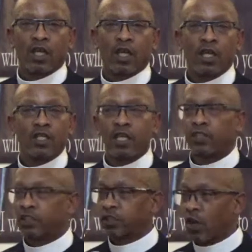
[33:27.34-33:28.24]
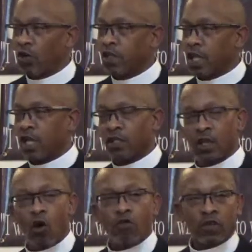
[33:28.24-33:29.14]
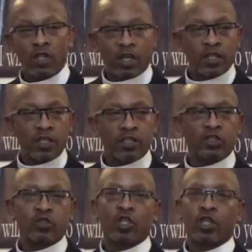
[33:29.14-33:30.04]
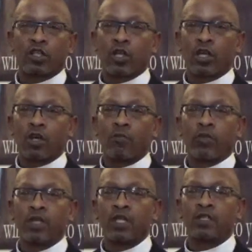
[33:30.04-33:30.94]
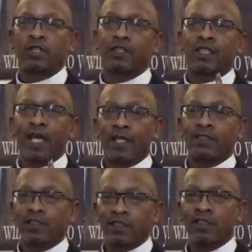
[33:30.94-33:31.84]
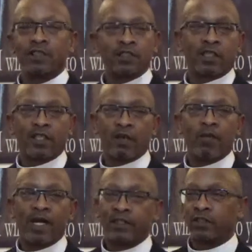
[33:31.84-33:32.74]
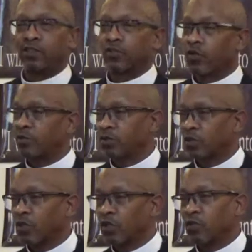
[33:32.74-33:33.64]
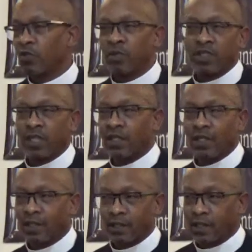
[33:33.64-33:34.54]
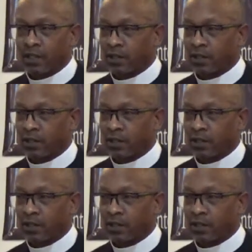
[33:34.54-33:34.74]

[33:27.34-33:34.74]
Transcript: And they're totally overlooking the complete just exegesis of that passage of scripture, or you wouldn't be thinking like that.